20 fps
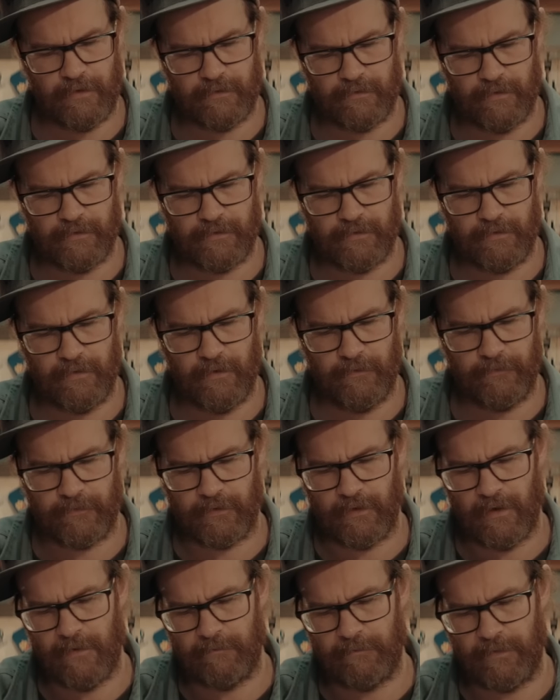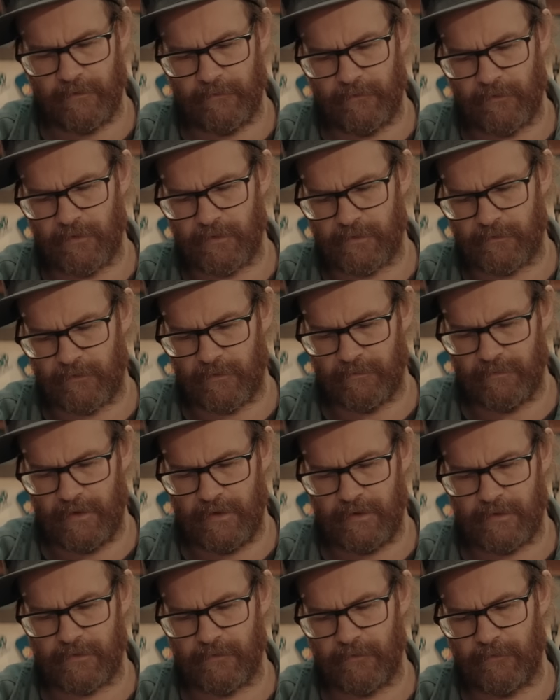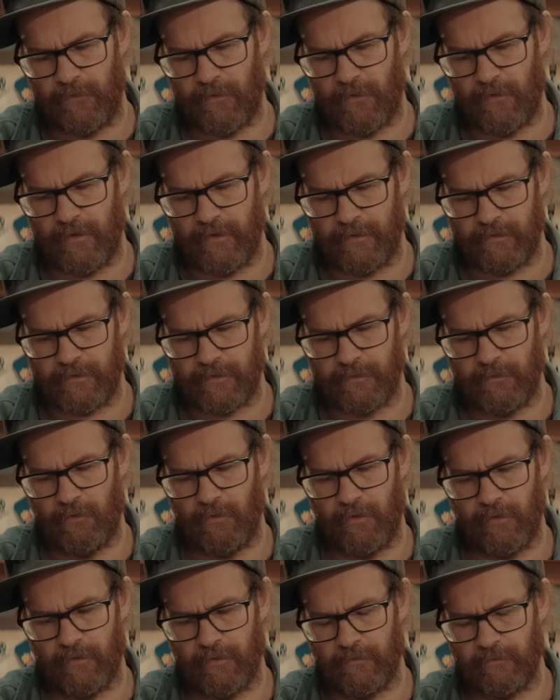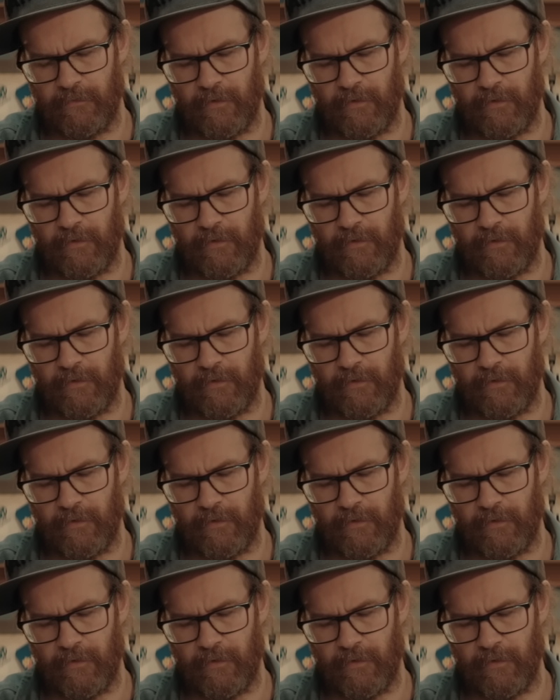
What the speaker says: think there's enough clamping force from these four small